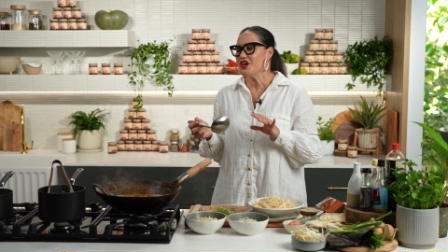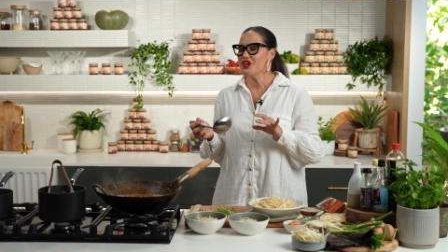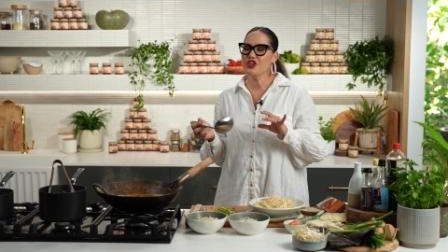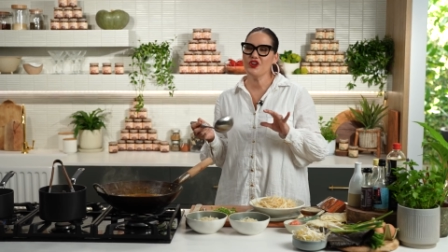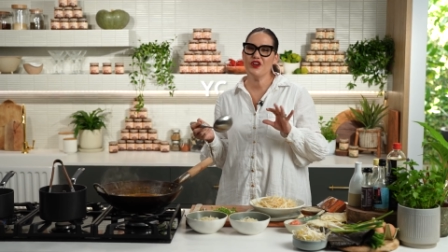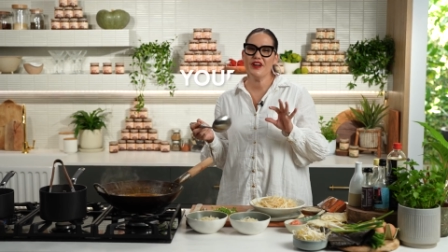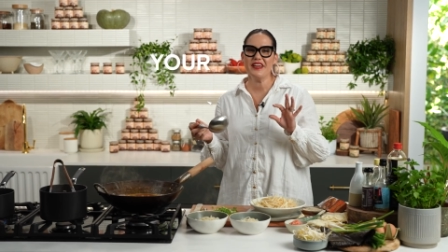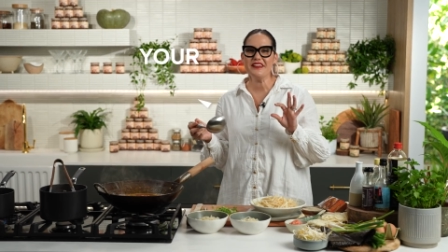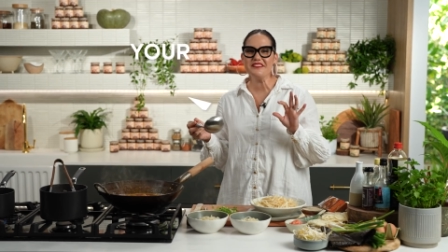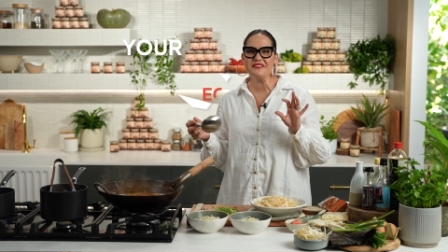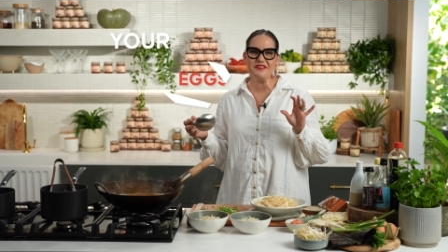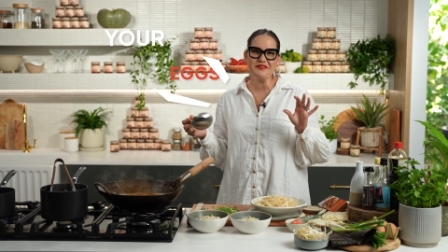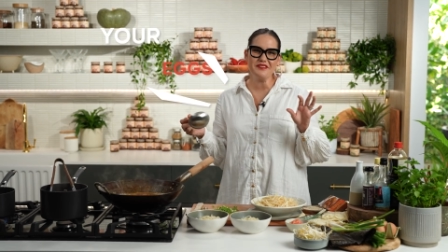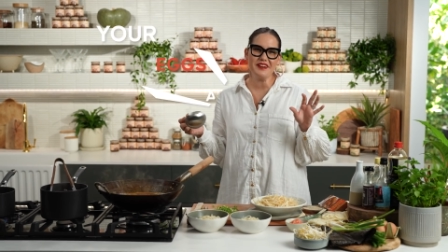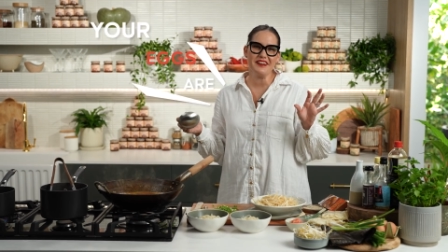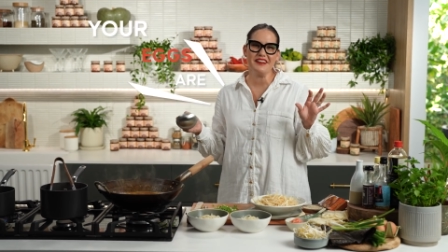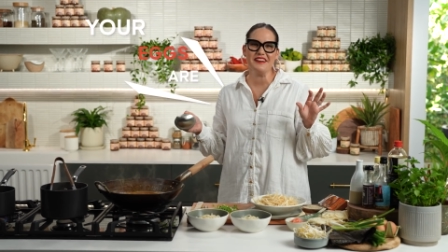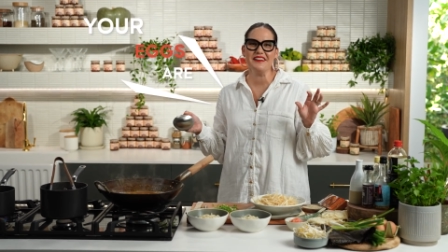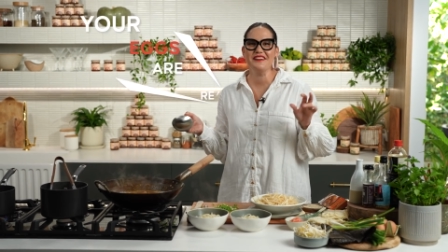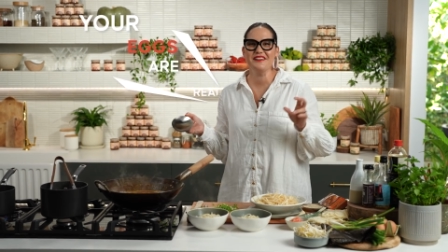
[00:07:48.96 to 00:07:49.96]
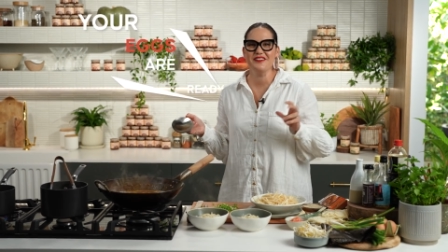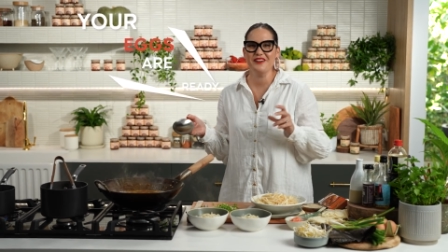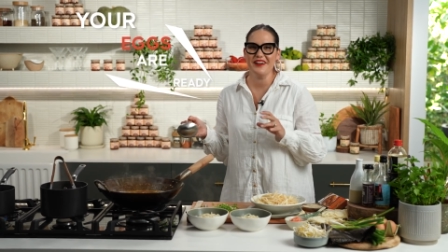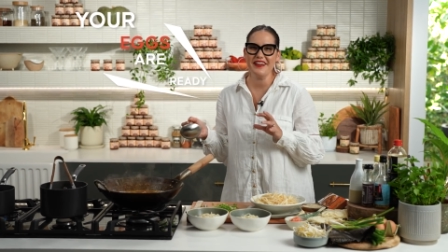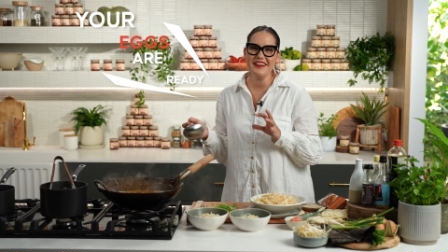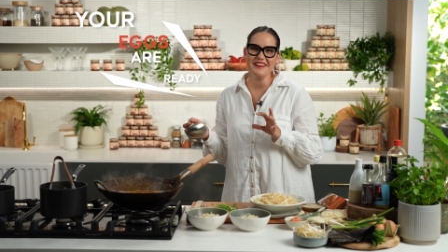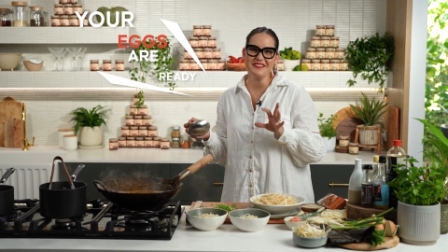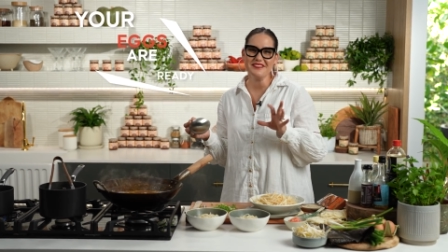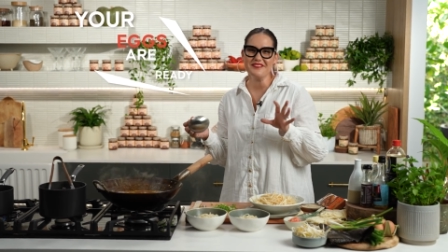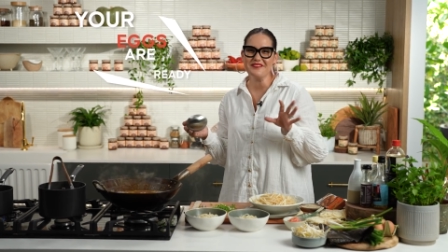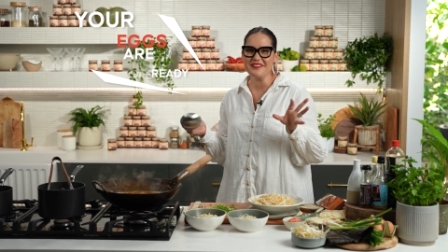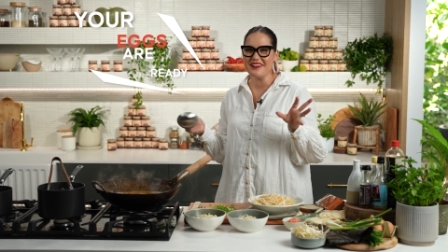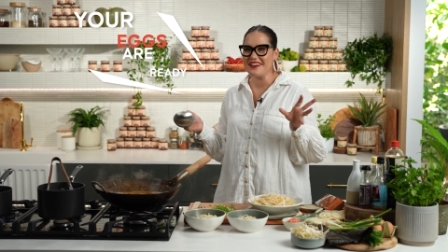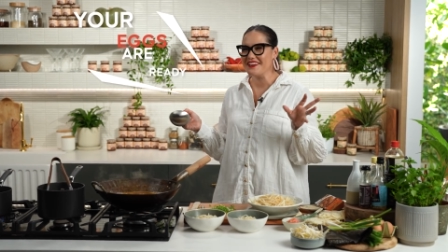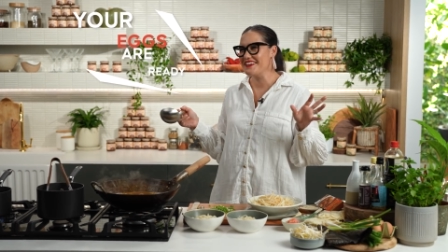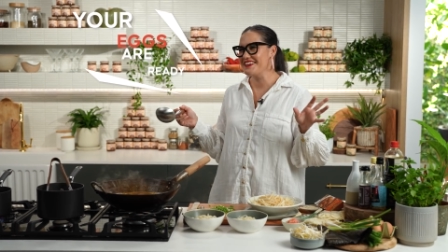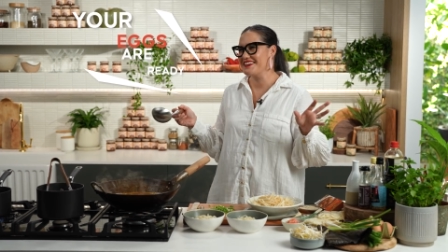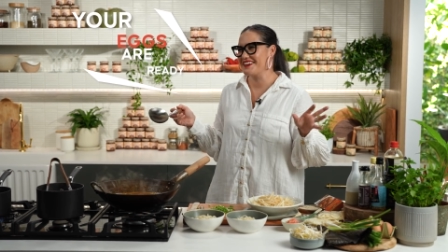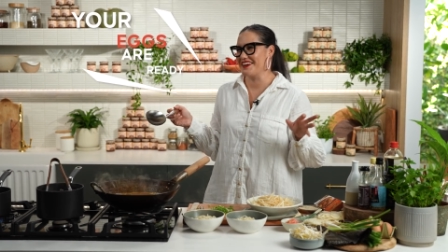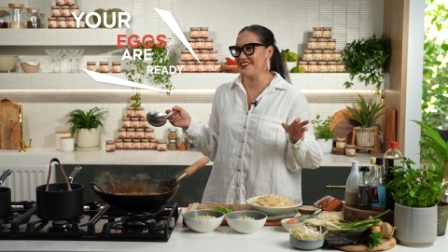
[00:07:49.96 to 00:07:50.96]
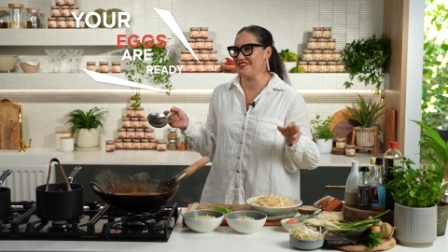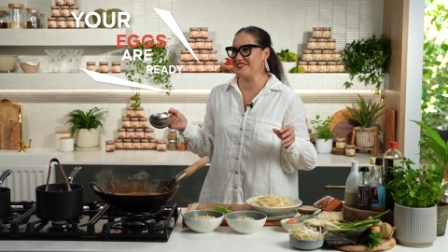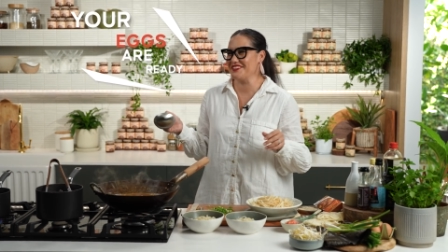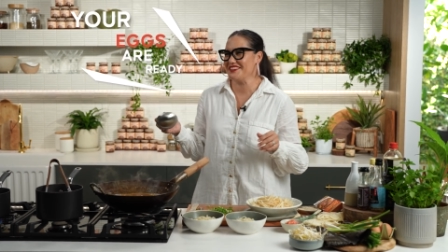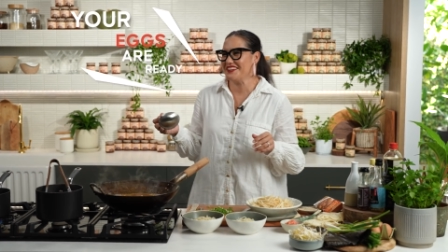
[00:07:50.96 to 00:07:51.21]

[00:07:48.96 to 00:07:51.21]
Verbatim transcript: your eggs are ready, your eggs are ready kind of